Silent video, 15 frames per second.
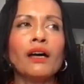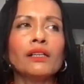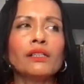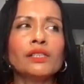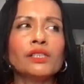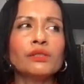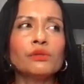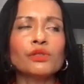
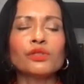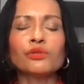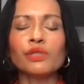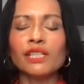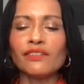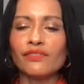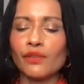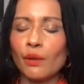
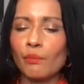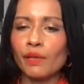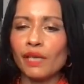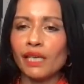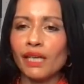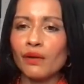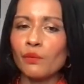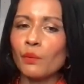3 of them
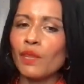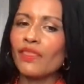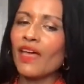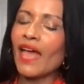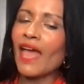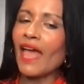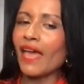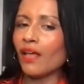begin with
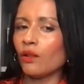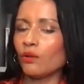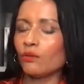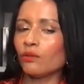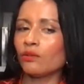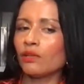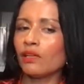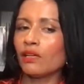
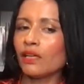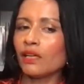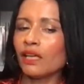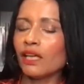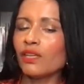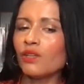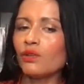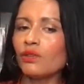L.
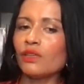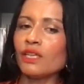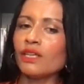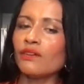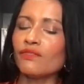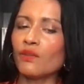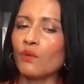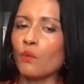Can you
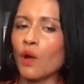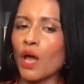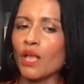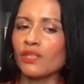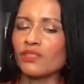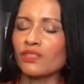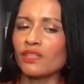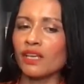think of the
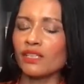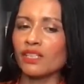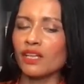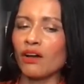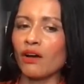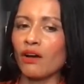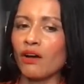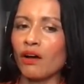words
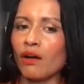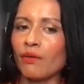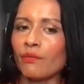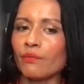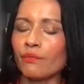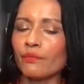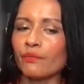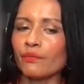that are
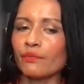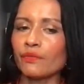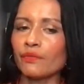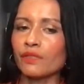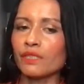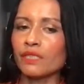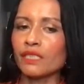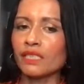
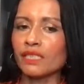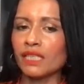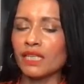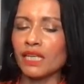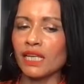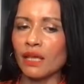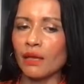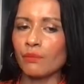
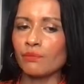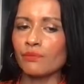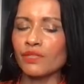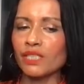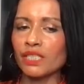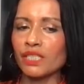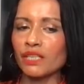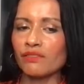
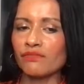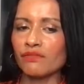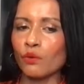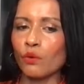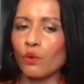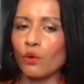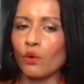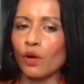synonyms
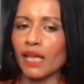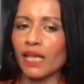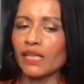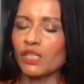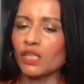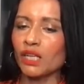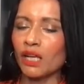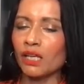for
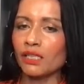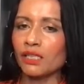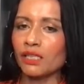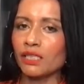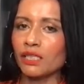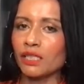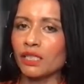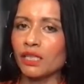indolent?